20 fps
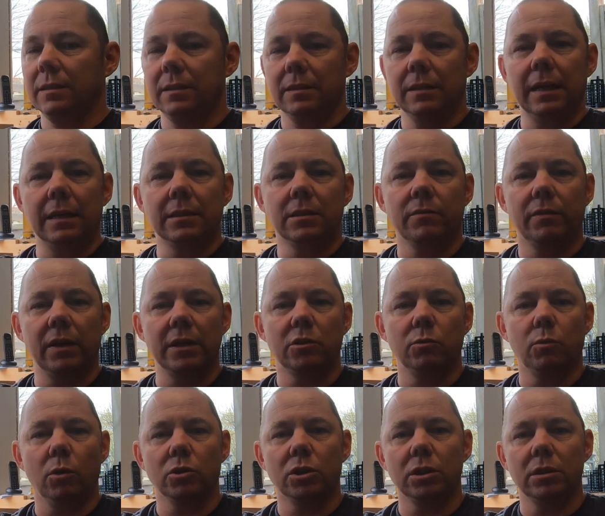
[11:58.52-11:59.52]
yeah, so thanks
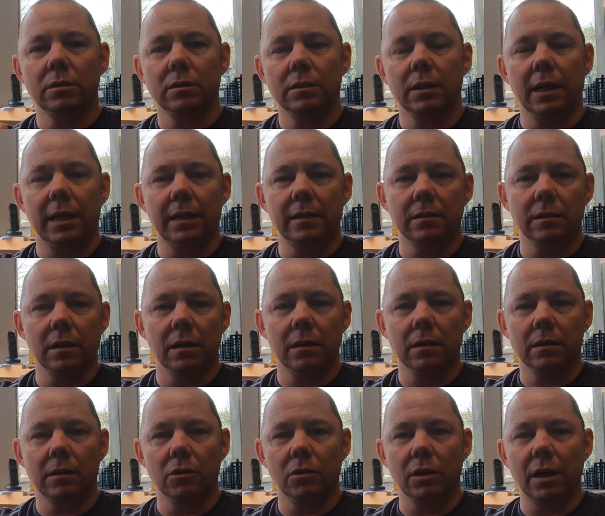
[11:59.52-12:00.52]
for watching, and
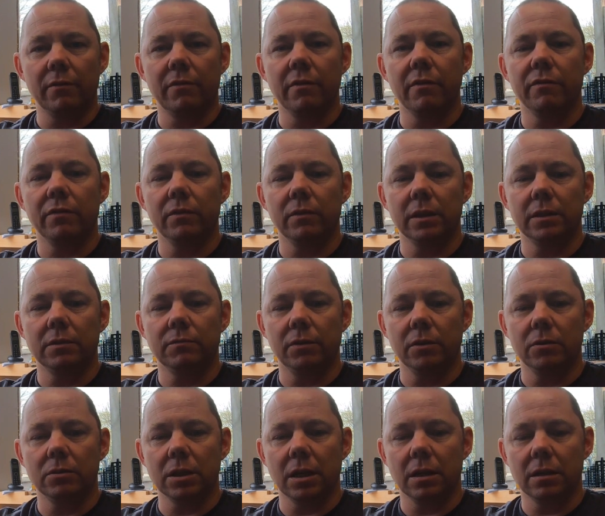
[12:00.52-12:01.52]
good luck for this
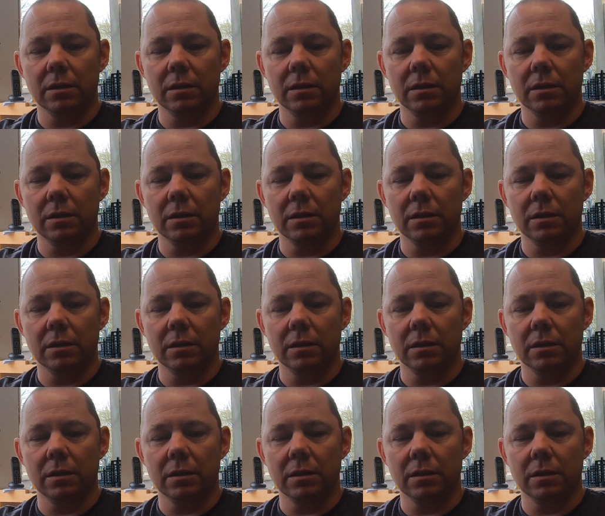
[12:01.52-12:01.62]
future.